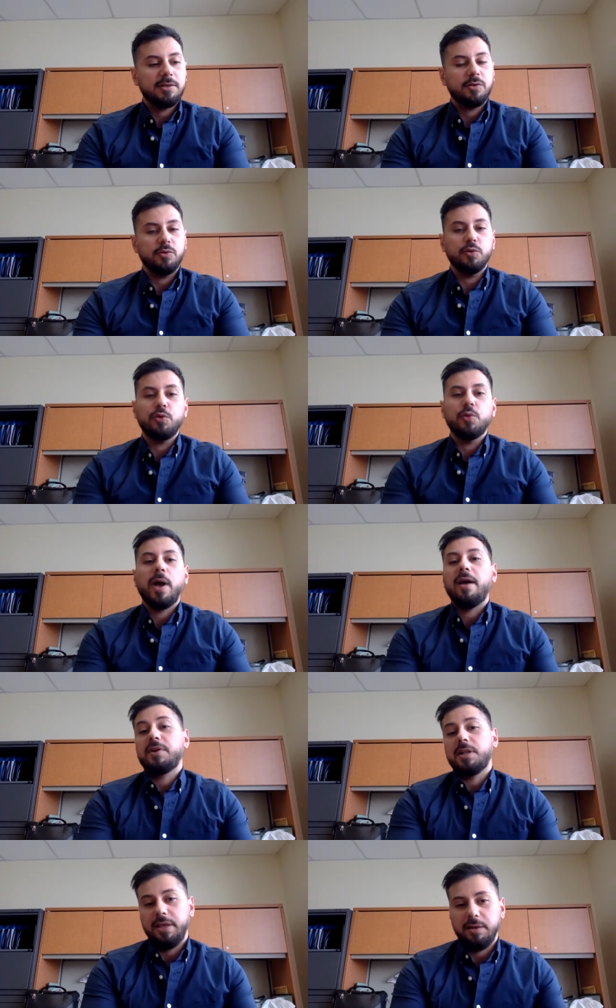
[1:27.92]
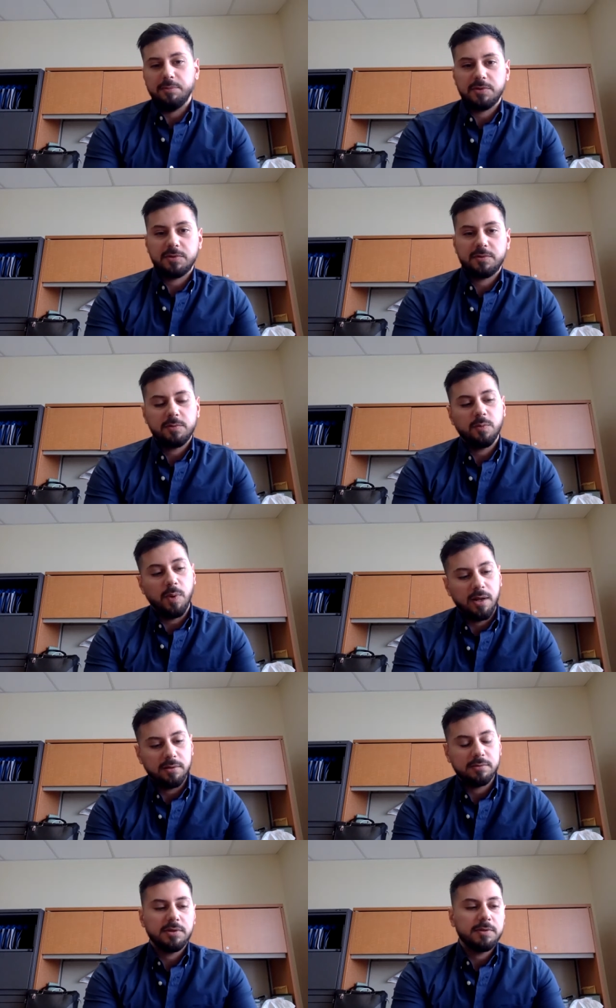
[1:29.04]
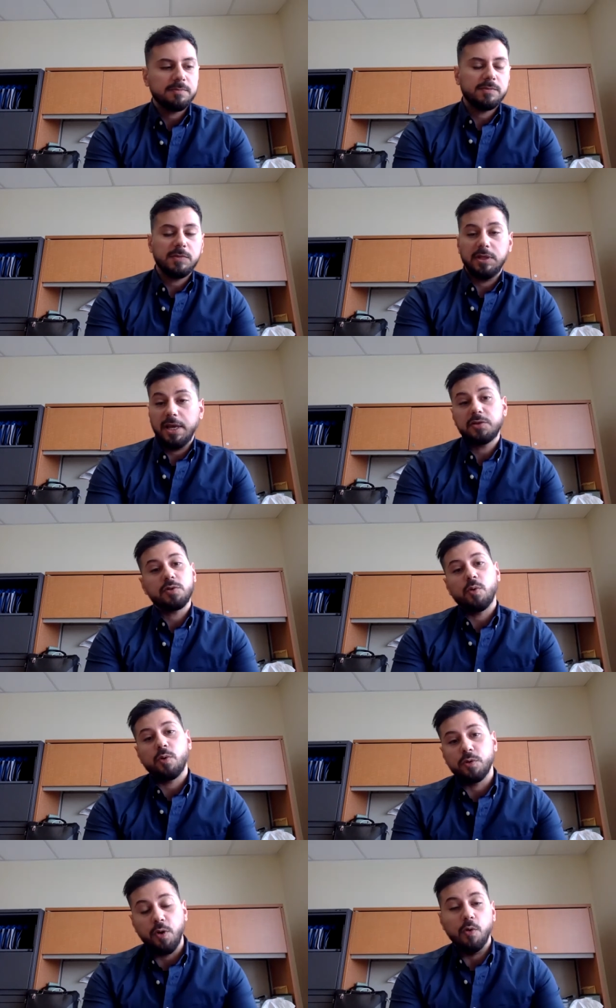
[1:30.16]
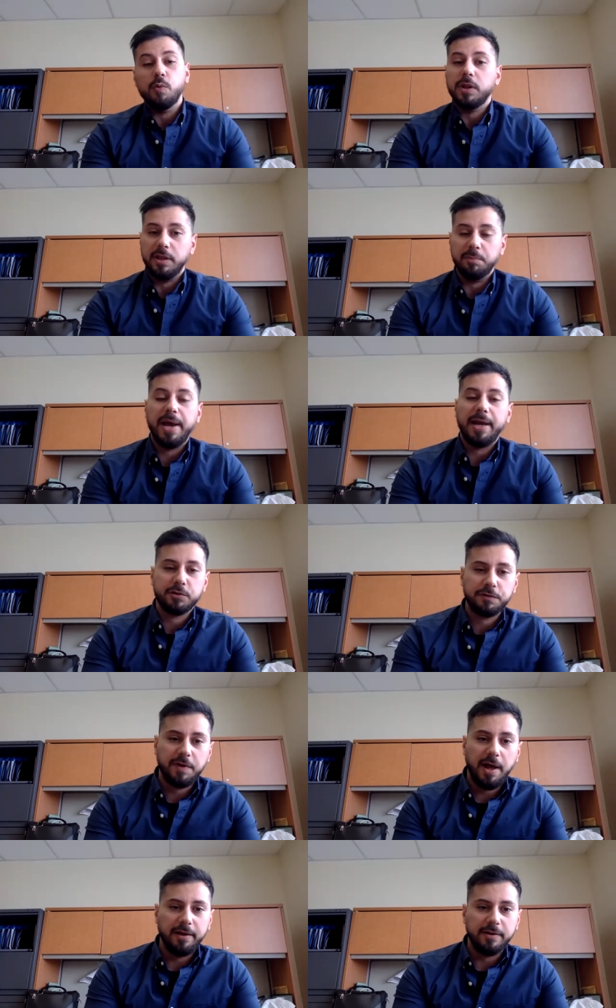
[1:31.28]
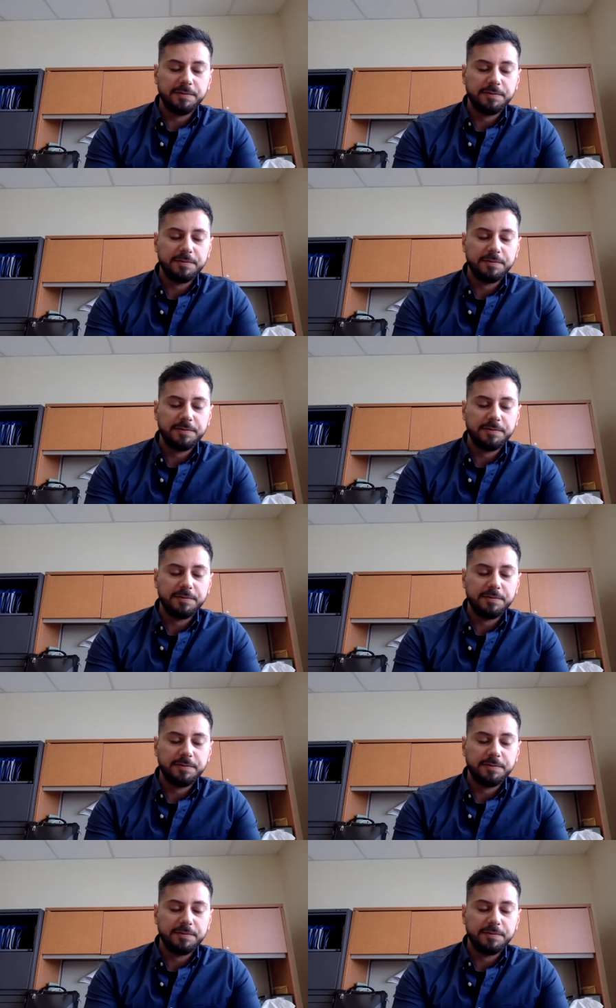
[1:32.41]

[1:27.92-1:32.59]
do you have claims? Well, yes or no will impact your file.